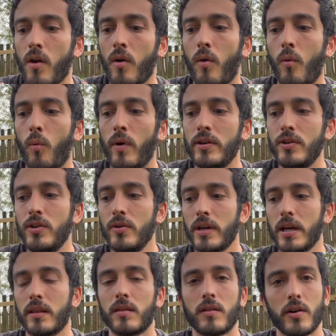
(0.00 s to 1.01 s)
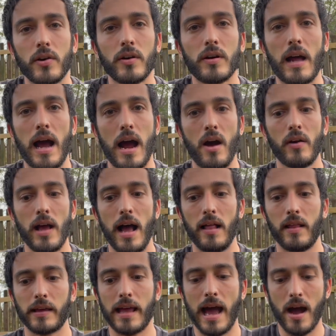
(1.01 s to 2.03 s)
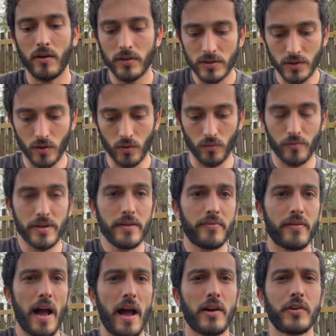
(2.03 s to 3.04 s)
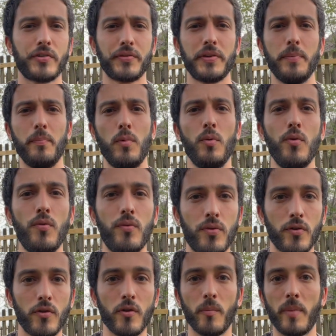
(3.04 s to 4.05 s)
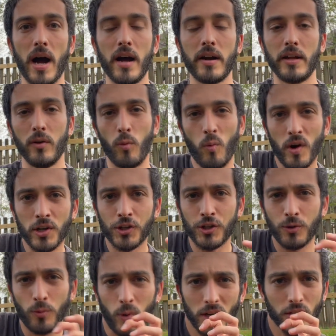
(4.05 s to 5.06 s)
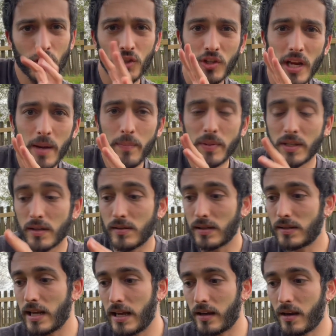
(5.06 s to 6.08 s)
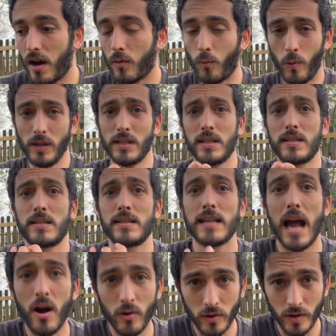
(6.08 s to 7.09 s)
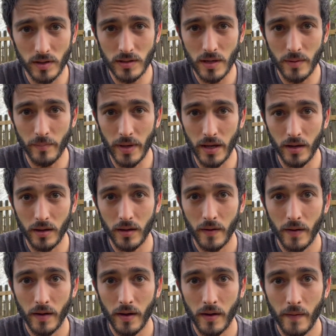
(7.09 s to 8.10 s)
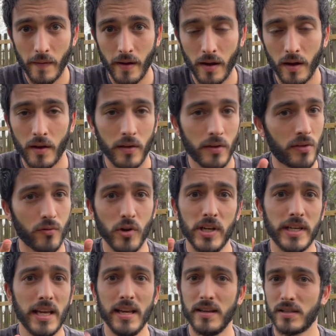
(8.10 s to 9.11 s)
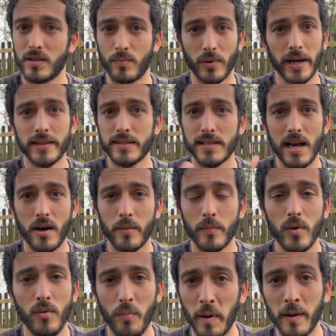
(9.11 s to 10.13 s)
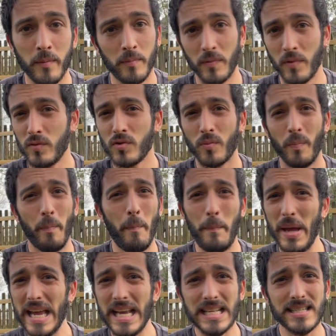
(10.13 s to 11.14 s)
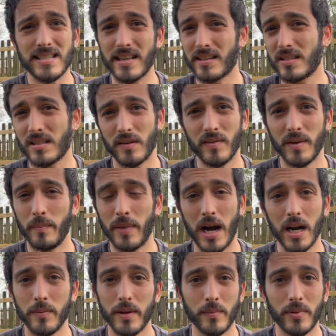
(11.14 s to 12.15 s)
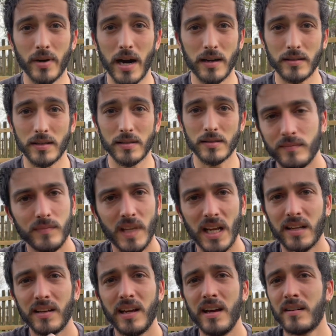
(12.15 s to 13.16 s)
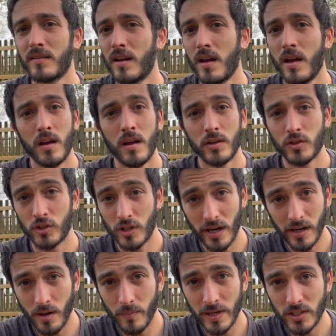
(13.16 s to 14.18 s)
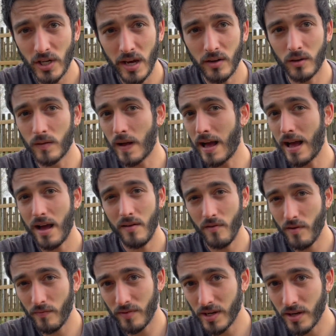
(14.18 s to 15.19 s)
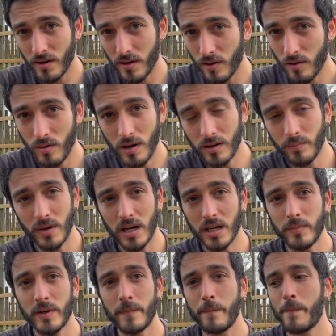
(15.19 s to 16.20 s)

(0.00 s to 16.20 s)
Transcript: when you can learn how does grief actually move through your body, what shape does it take on, what sound does it make? 3 keys: breath, sound, movement. Those are basics of embodiment practice. And again, check out my channel. I have a video on embodiment.